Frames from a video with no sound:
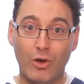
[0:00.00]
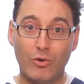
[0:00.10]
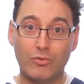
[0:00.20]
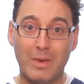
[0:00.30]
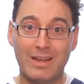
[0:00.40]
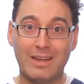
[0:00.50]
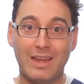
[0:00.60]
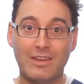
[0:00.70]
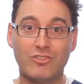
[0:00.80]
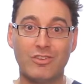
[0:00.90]
those
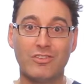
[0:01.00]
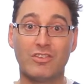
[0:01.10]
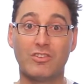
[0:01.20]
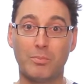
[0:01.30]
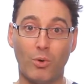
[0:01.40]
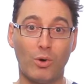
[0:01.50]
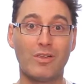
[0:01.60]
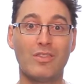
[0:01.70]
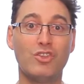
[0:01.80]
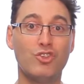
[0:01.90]
medications, it's
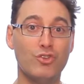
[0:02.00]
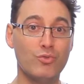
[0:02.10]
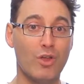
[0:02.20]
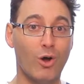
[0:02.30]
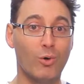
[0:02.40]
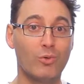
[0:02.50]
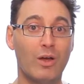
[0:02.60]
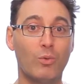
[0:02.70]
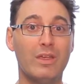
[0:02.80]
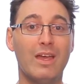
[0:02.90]
important that you know
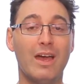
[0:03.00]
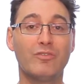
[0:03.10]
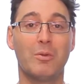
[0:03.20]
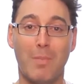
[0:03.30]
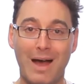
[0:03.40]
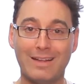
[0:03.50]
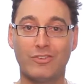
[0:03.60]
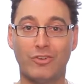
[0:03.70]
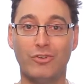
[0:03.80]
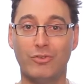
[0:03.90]
that we have to
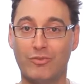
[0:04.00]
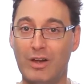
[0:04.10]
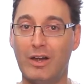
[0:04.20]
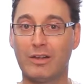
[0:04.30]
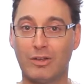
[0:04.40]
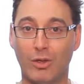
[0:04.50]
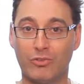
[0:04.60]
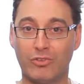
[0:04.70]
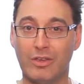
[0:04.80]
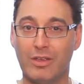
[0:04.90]
monitor you very
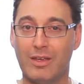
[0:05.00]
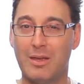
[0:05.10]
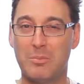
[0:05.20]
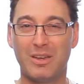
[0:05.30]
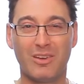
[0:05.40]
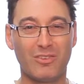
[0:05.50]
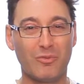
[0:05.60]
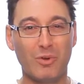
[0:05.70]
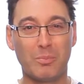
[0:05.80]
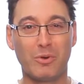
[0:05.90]
closely, because
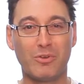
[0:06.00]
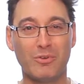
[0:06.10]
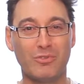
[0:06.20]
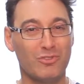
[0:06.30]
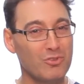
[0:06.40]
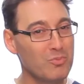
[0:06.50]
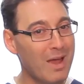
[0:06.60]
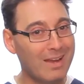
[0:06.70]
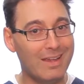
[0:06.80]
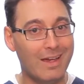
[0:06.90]
if we produce too
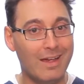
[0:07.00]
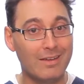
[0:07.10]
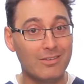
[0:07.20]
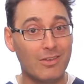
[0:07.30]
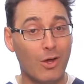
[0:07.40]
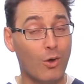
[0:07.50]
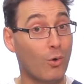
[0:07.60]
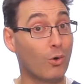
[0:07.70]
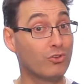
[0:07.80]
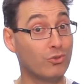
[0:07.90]
many eggs
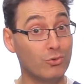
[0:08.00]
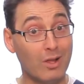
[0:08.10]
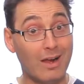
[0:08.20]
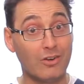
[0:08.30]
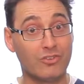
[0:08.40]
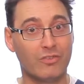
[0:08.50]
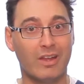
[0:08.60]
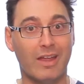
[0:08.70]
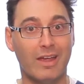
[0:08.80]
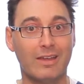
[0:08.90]
or too large of
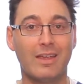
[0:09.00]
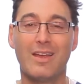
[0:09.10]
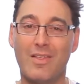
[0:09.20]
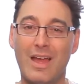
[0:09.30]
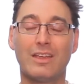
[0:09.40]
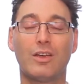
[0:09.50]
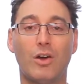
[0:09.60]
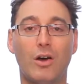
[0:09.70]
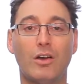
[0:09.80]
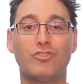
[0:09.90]
an egg, that can
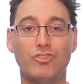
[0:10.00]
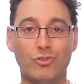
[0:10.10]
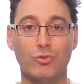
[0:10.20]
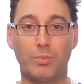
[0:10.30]
cause you